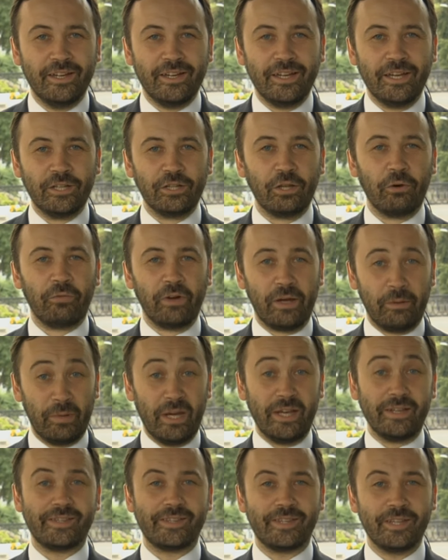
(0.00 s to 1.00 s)
and of
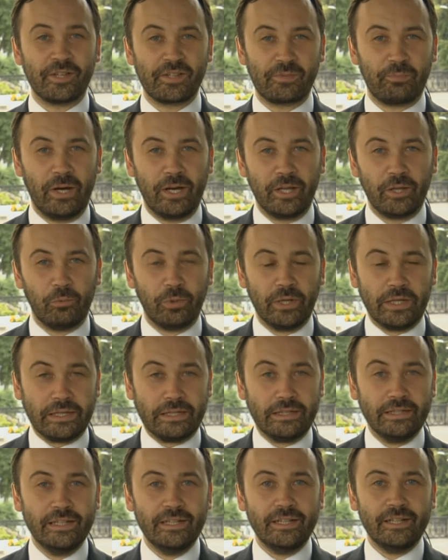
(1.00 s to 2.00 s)
MI6, by the way.